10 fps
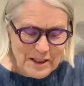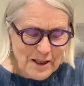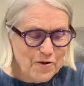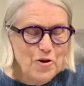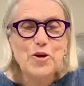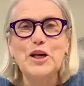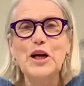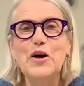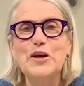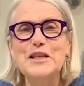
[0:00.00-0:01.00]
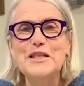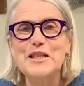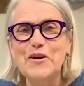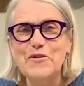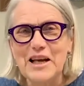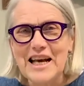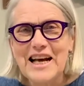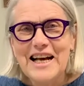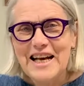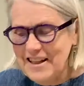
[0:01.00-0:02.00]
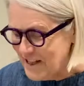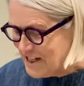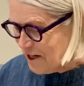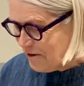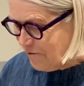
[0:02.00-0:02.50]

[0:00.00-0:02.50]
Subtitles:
they've cooked long and slowly in the duck